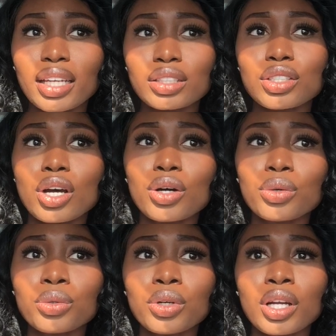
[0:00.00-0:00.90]

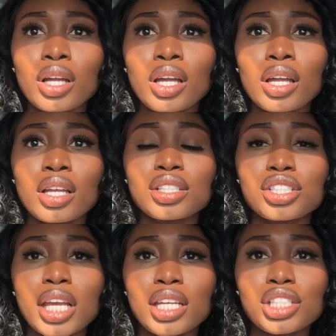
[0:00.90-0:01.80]
no,
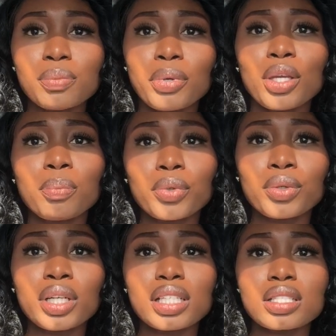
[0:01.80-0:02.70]
changing people
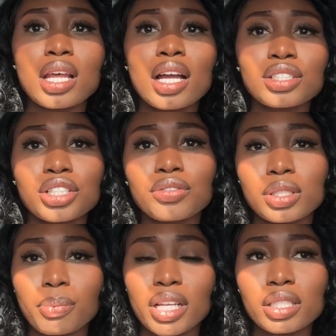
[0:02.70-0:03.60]
is not your
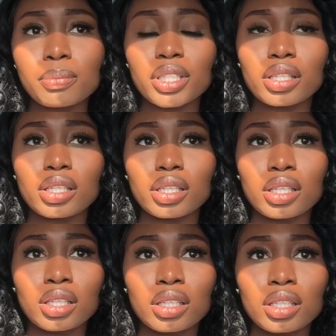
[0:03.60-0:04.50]
responsibility.
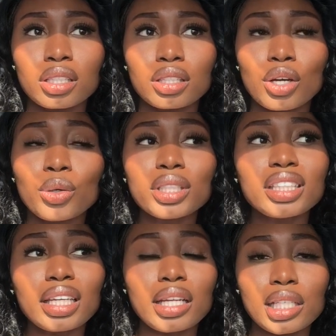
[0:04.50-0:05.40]
The only
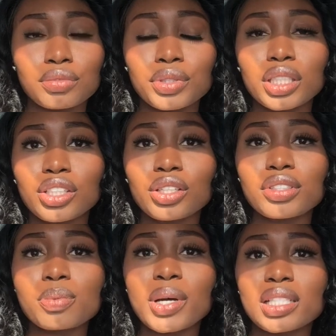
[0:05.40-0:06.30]
thing that's really your
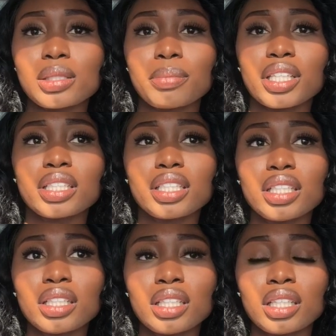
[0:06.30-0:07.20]
responsibility